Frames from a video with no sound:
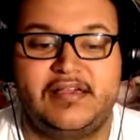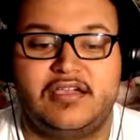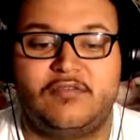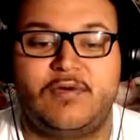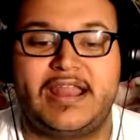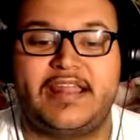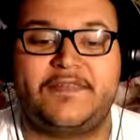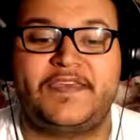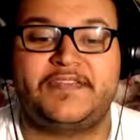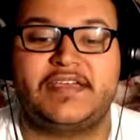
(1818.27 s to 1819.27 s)
Why did I
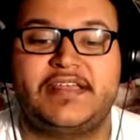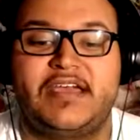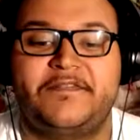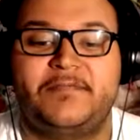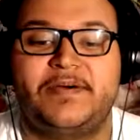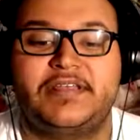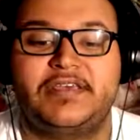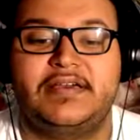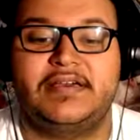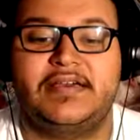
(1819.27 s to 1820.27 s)
think that
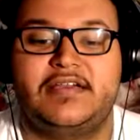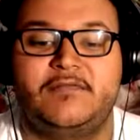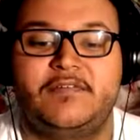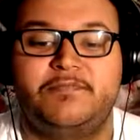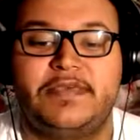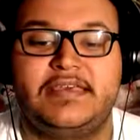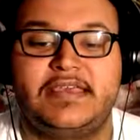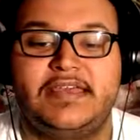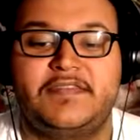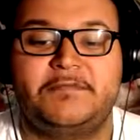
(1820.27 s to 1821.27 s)
everybody would be
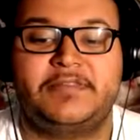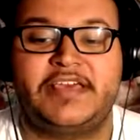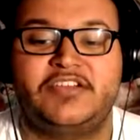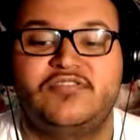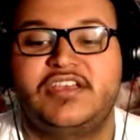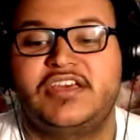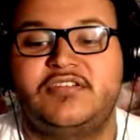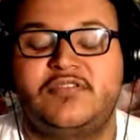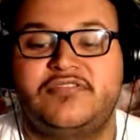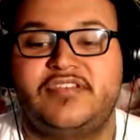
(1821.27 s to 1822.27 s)
either playing cricket
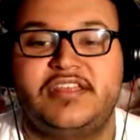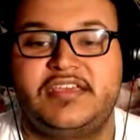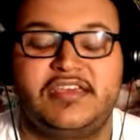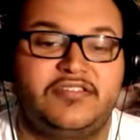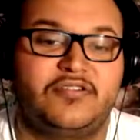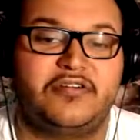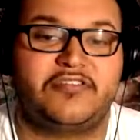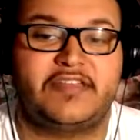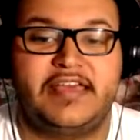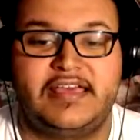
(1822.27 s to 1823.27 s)
or studying
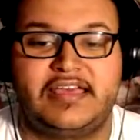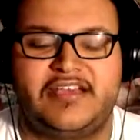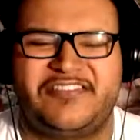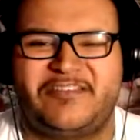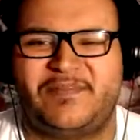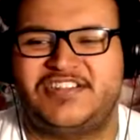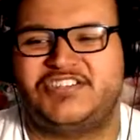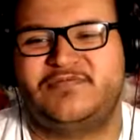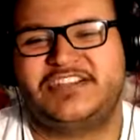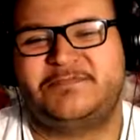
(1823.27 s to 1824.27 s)
indoors? 'Cause they're a bunch of
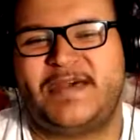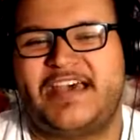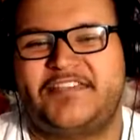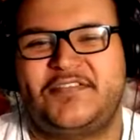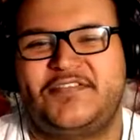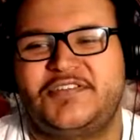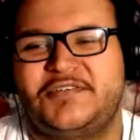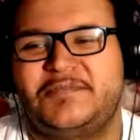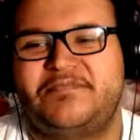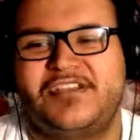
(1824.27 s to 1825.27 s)
rich bastards who don't
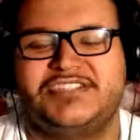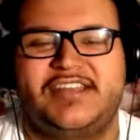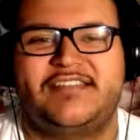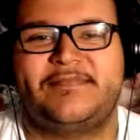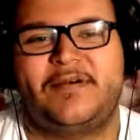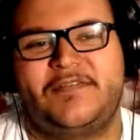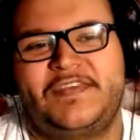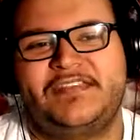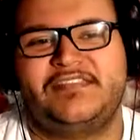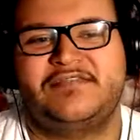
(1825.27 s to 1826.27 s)
appreciate the small
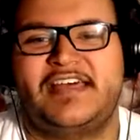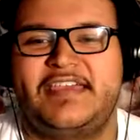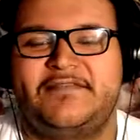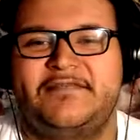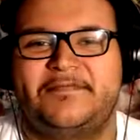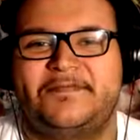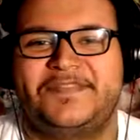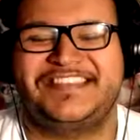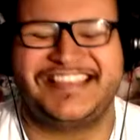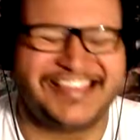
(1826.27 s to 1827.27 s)
things in life?
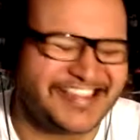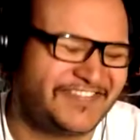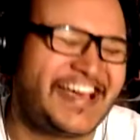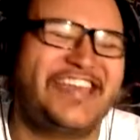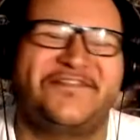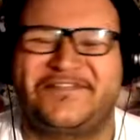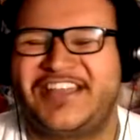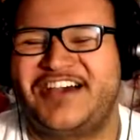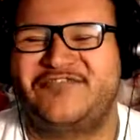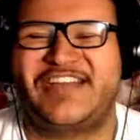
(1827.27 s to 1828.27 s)
In life,
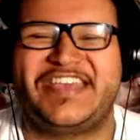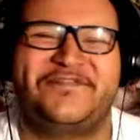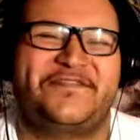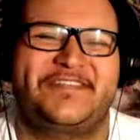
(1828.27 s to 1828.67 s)
not rife.